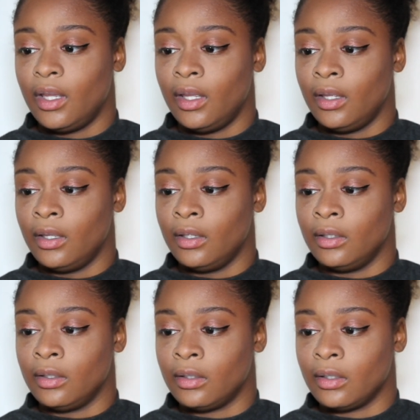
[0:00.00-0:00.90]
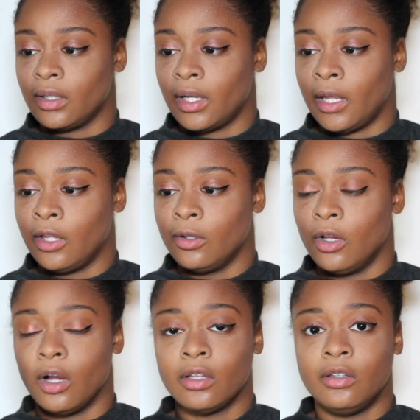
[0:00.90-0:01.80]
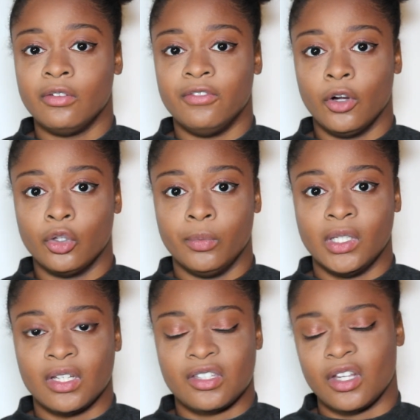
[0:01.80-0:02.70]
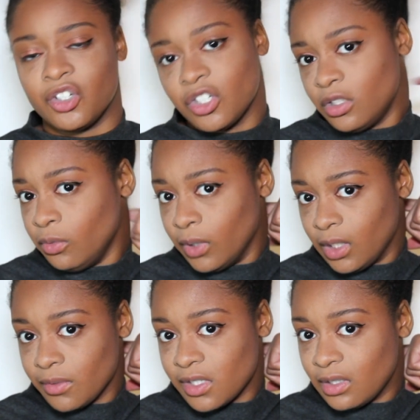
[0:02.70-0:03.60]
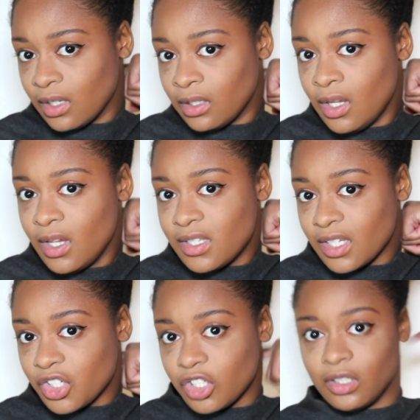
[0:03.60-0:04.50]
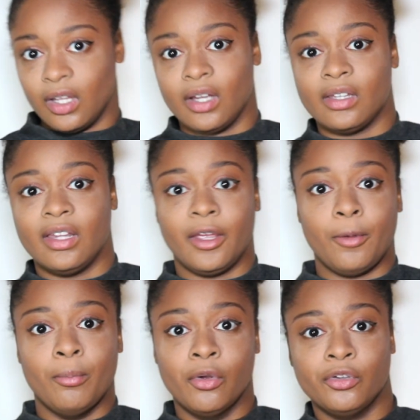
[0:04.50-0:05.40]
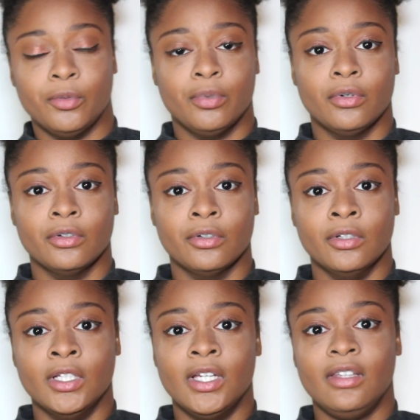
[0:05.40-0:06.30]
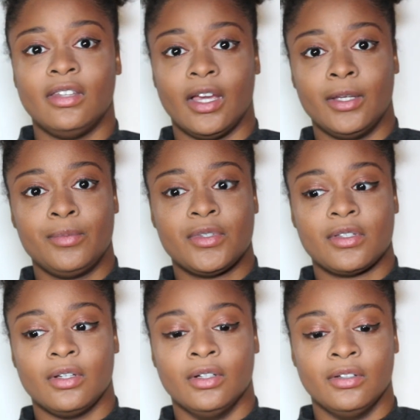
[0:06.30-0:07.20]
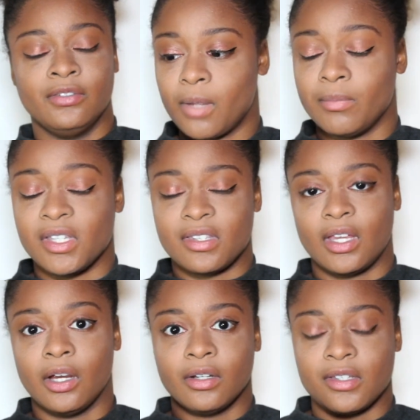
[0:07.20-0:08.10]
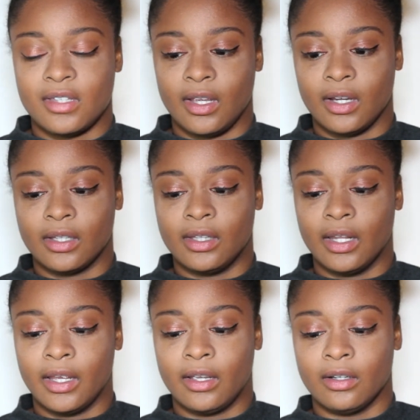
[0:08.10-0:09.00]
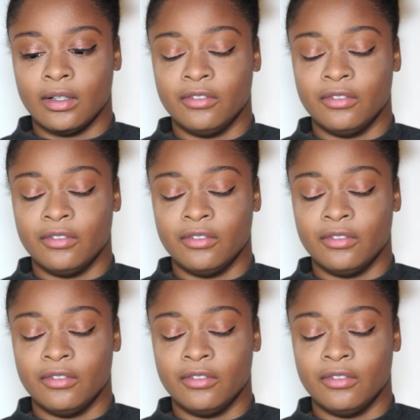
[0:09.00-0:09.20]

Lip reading: and I got the volume and extension. When I was in that section, they had like multiple types of mascaras. They had like